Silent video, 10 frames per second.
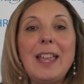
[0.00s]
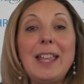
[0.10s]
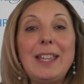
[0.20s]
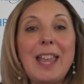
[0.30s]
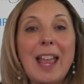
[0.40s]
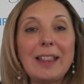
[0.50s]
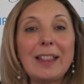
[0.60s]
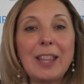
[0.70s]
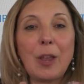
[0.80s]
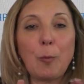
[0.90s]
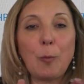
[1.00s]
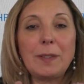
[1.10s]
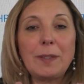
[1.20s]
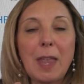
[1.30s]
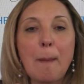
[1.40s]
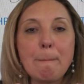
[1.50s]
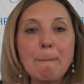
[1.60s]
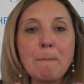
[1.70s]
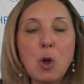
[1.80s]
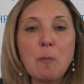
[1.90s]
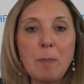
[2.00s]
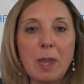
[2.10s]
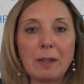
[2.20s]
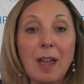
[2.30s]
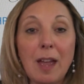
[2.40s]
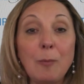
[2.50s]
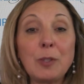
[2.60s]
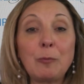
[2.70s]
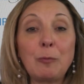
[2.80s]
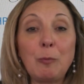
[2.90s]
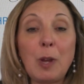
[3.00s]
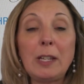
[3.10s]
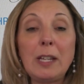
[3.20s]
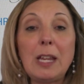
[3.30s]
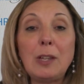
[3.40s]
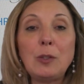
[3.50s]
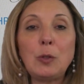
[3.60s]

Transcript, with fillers: yet there was that moment i was ready